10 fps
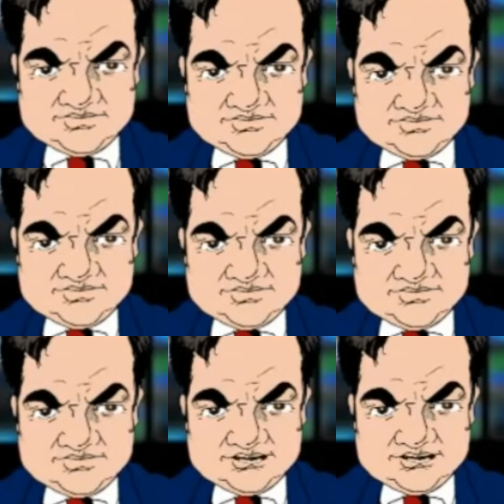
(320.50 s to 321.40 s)
You get
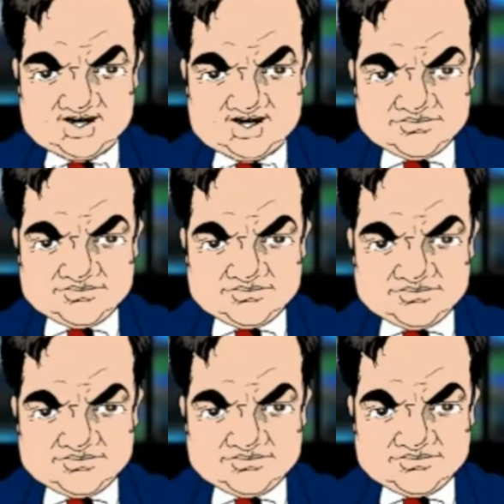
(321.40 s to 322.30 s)
it?
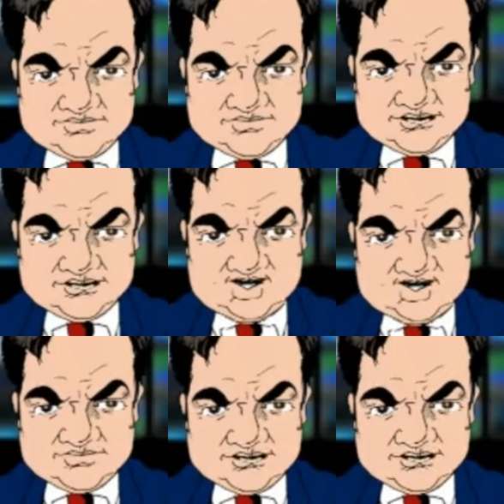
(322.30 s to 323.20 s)
No?
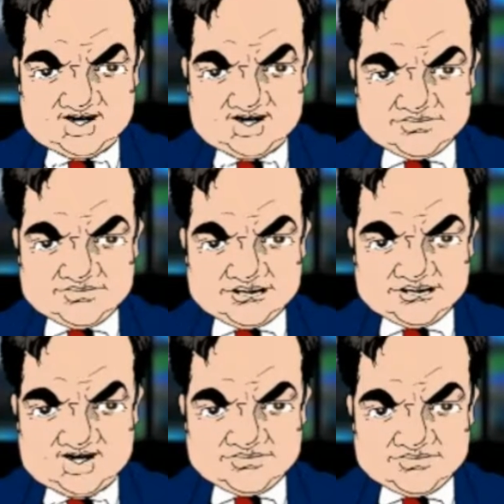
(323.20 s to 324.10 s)
well, then I
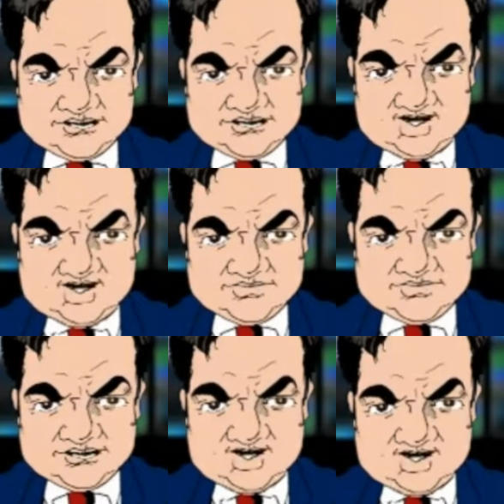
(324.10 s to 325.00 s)
can't help you.
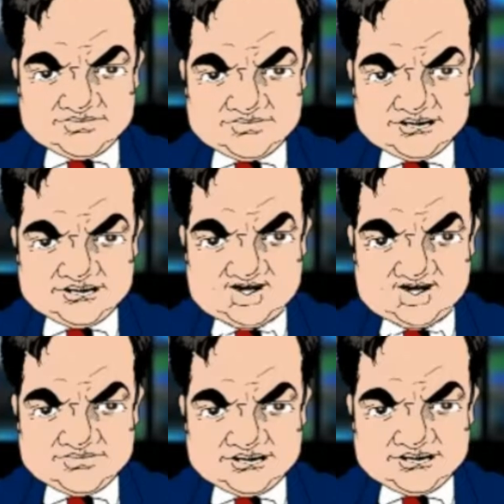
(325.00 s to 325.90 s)
Anyway, uh, in the link
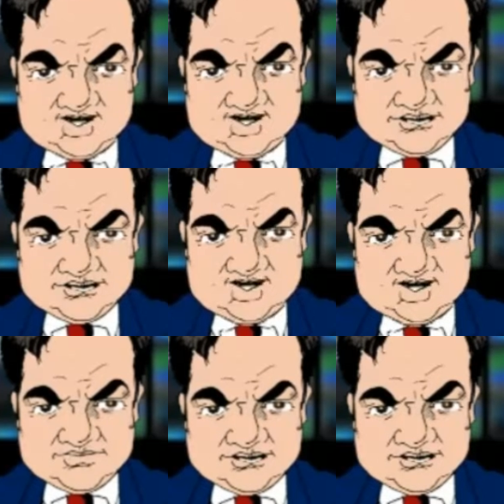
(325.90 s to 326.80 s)
description below, the
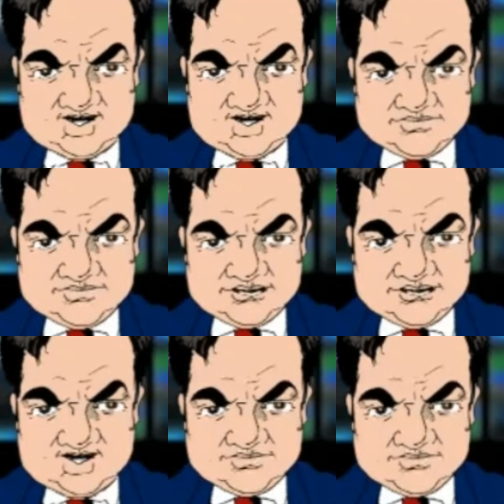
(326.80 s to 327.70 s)
link to the previous
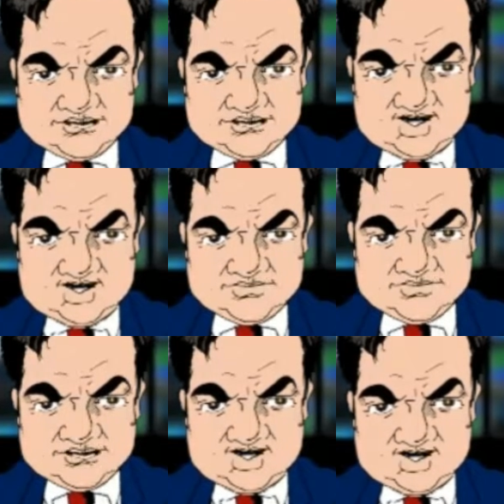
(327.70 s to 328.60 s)
video is there. You can watch
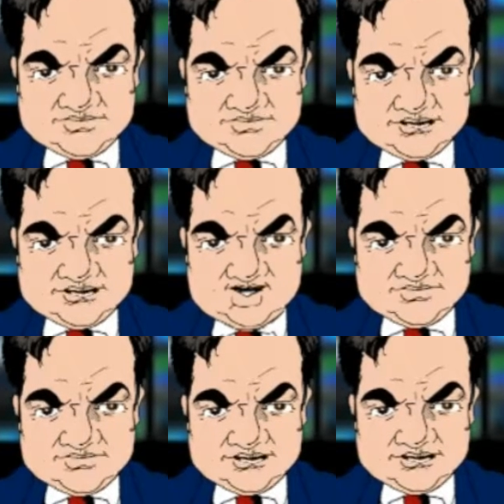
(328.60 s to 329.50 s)
that.
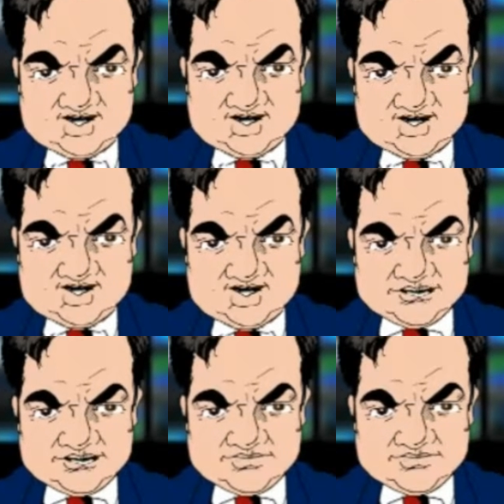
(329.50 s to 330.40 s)
And also,
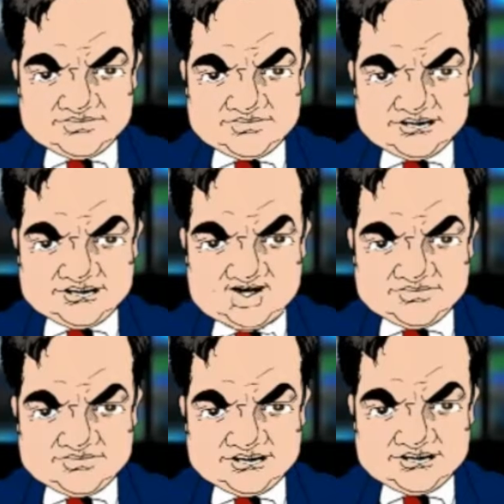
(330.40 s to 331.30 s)
uh,
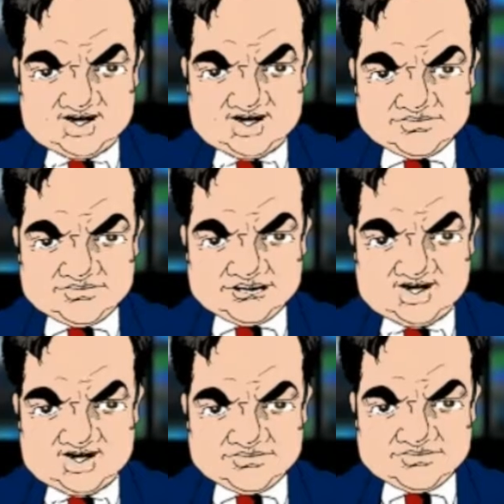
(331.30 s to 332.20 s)
why not
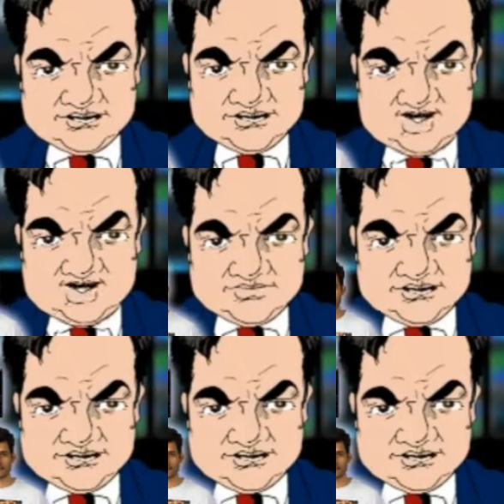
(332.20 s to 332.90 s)
check the other